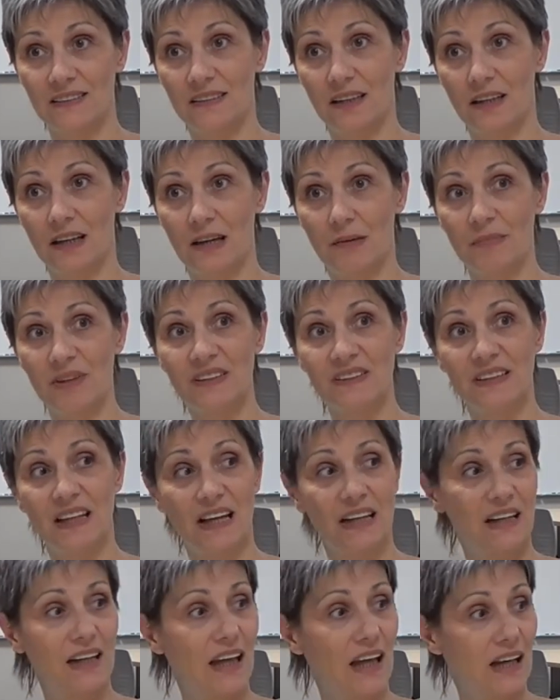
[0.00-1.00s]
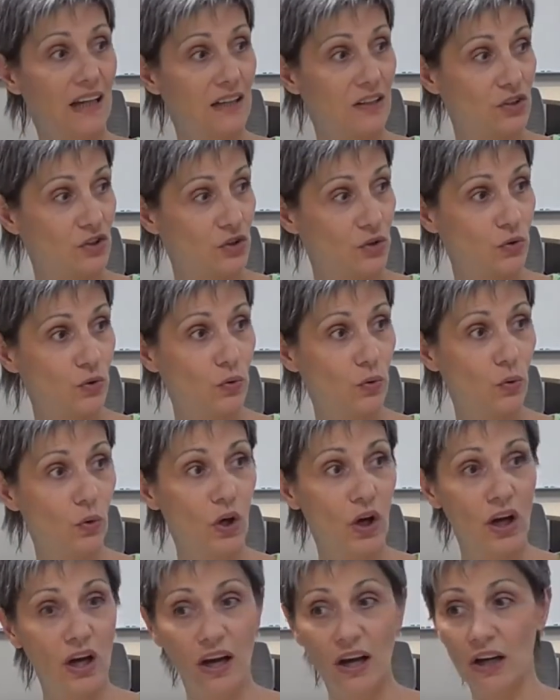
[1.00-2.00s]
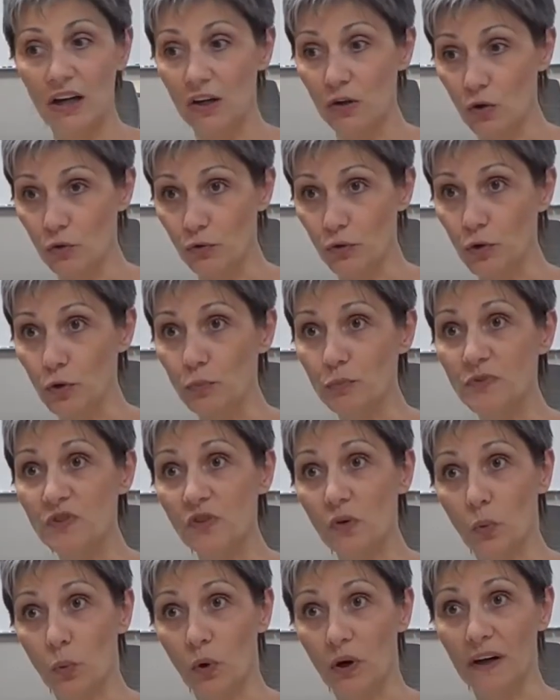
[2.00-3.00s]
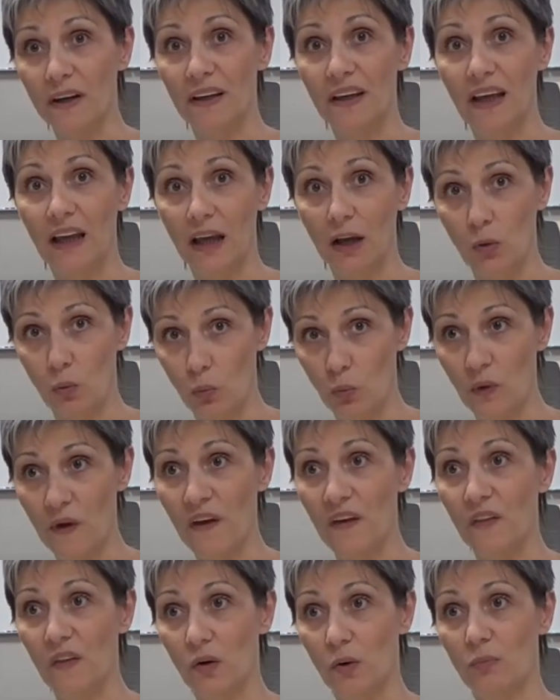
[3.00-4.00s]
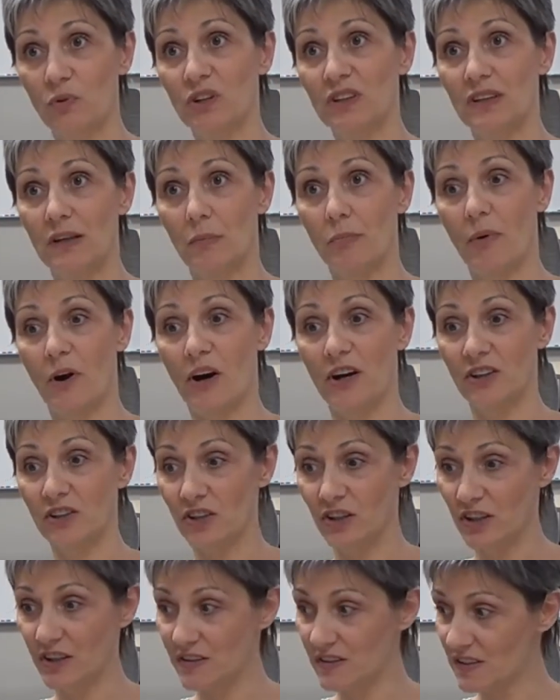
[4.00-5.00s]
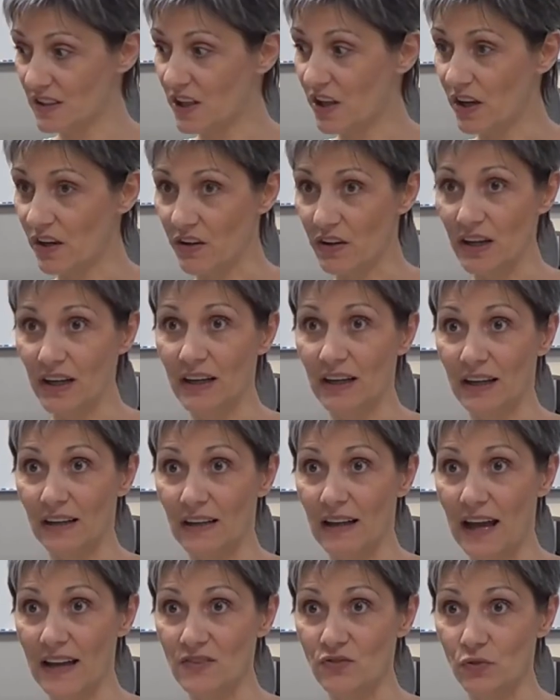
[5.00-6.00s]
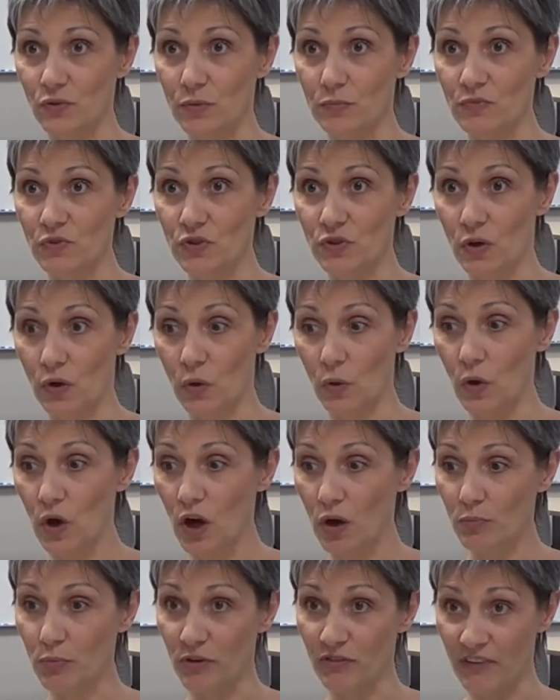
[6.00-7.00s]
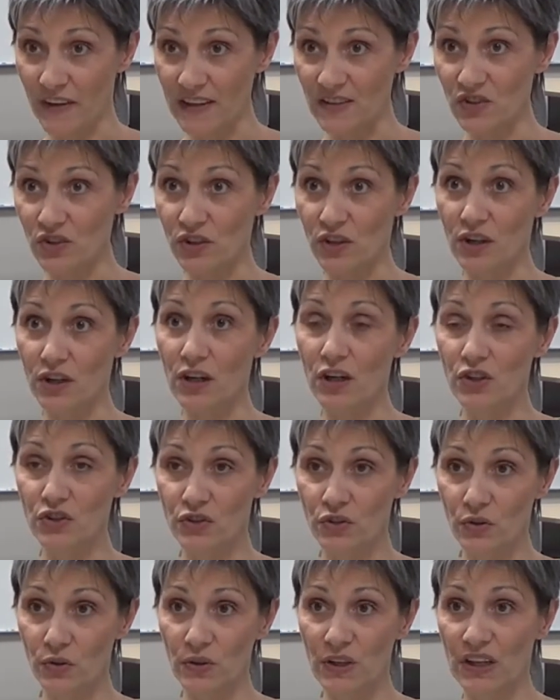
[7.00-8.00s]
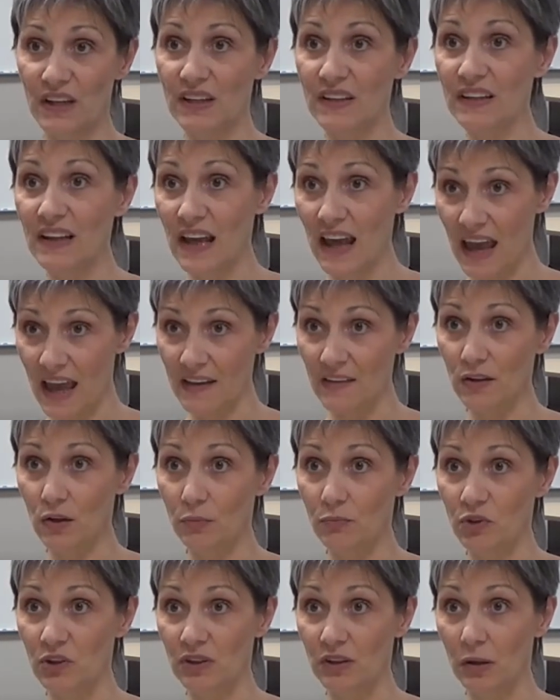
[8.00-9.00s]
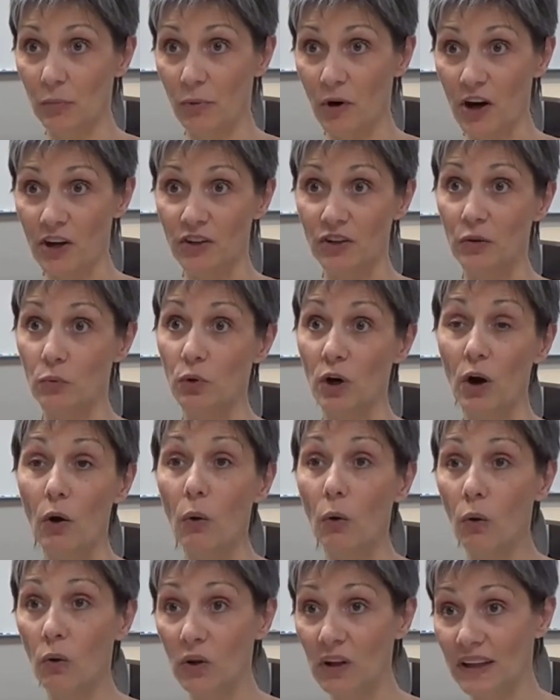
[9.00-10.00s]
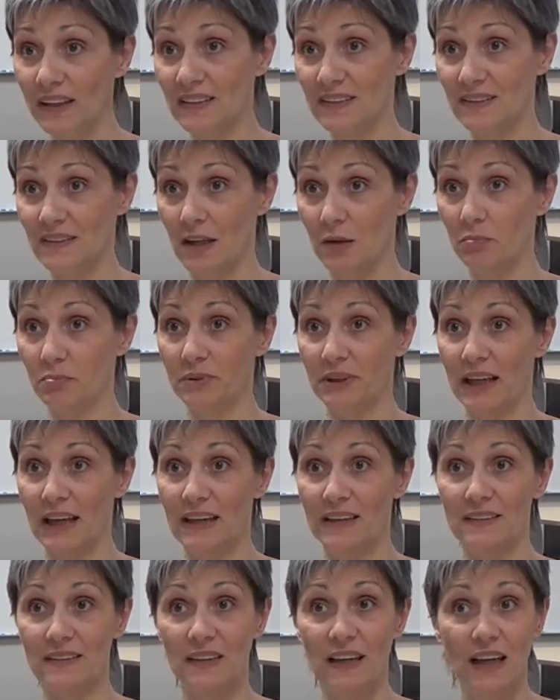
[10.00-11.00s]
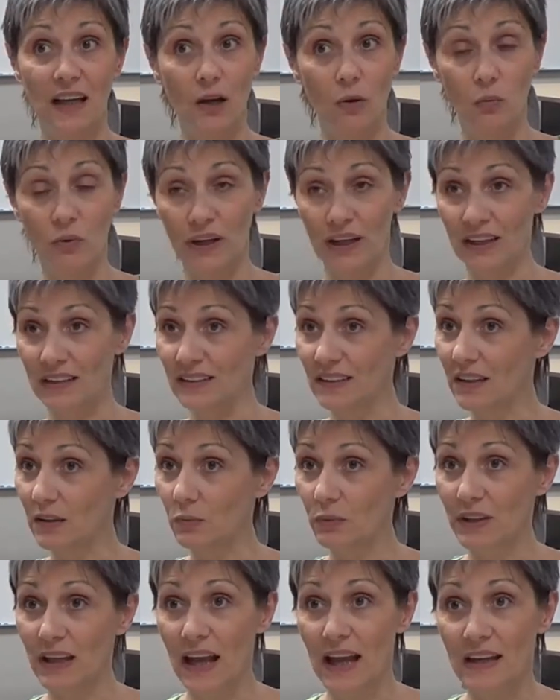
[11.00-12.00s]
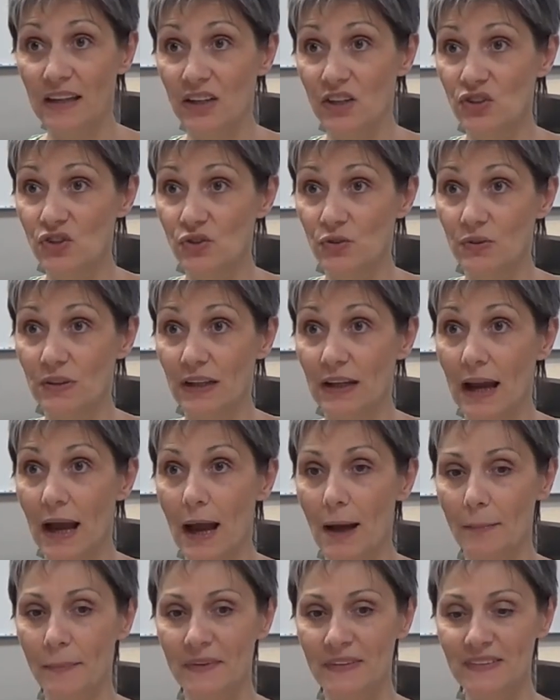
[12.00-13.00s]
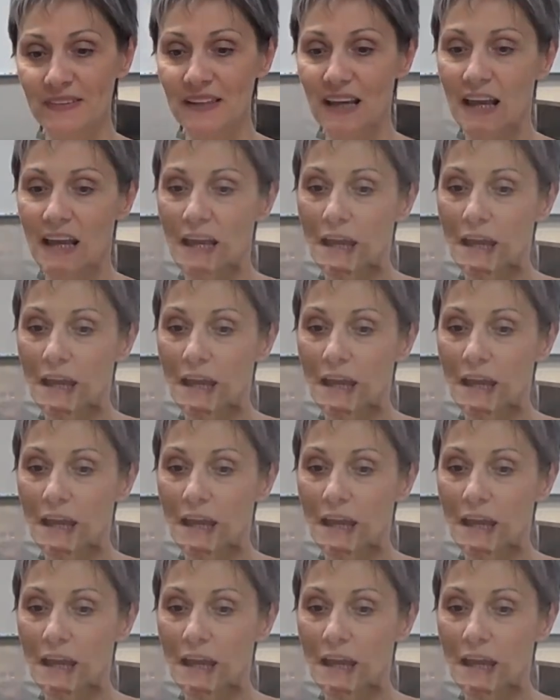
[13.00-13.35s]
time is dedicated to groups working with community partners here in a classroom. So professor, student, and the community partner, we're all at the same place. We can deal with any issue that happens,